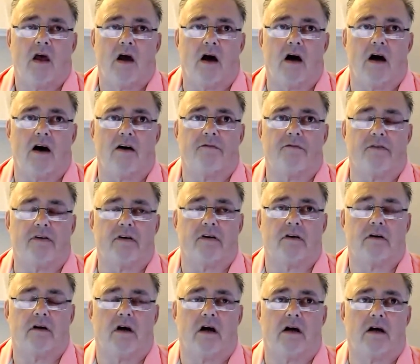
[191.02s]
of
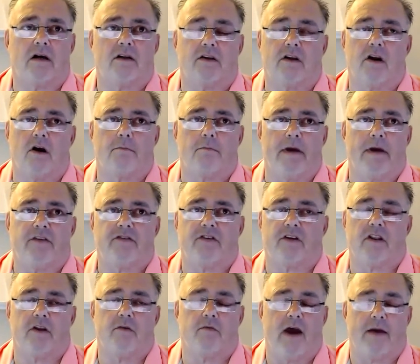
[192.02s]

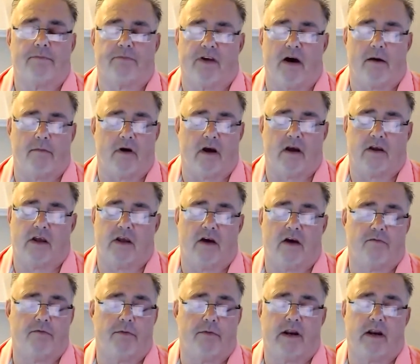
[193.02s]
basically reps.
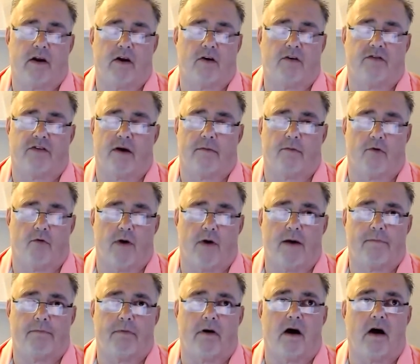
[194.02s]
Everybody knows I'm a
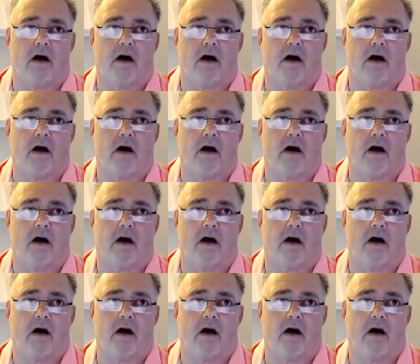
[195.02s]
rep.